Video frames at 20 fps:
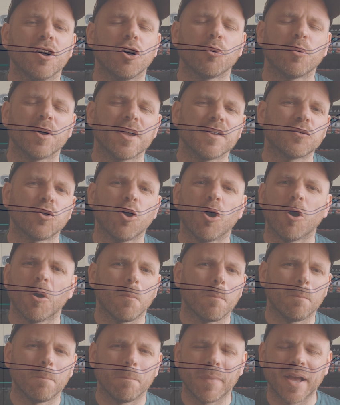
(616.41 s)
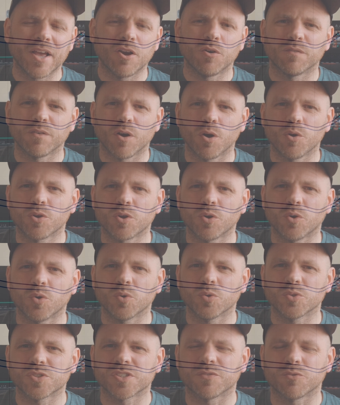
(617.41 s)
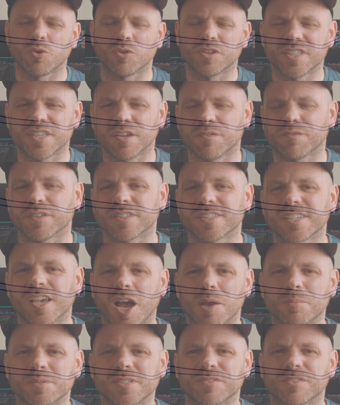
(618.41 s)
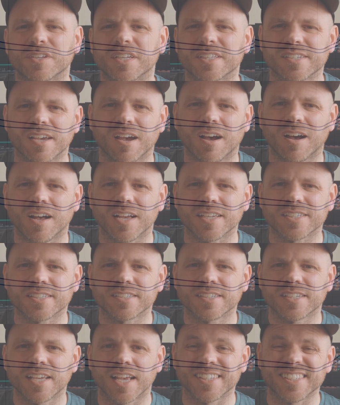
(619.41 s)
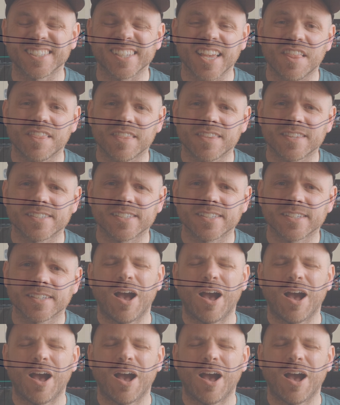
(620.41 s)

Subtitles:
where you've got male vocals, you've got different types of guitars and synths,